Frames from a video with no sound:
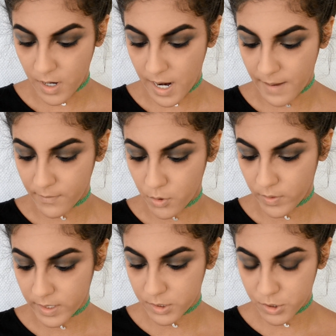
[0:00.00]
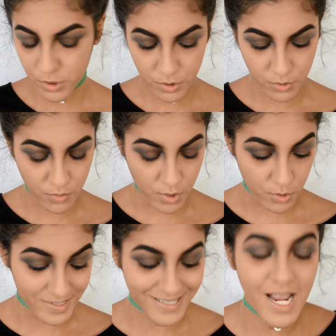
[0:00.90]
I'm going to
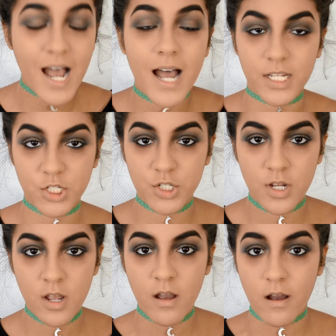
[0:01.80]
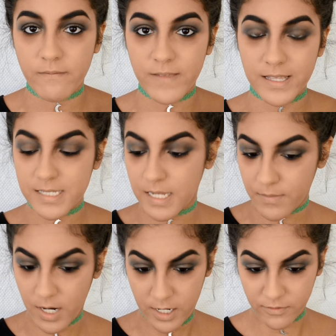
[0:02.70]
use a touch of that same
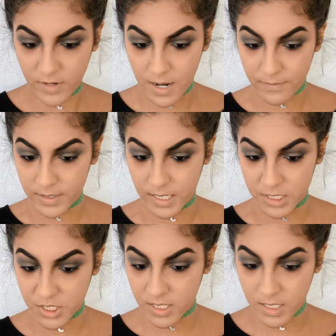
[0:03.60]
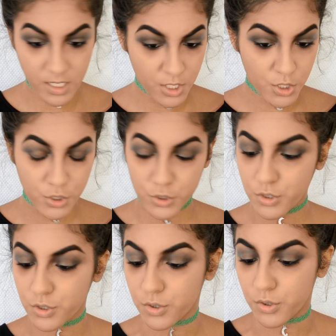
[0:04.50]
kind of combination
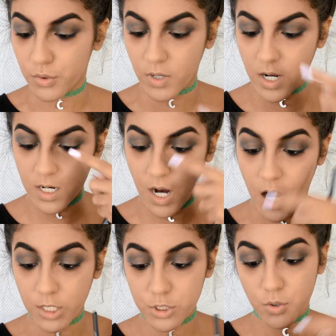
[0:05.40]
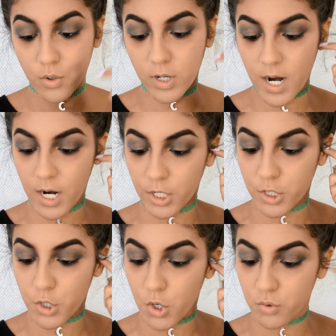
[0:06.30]
to contour our
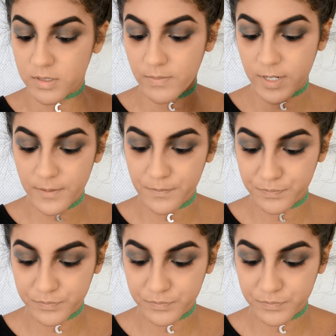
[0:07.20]
nose a bit.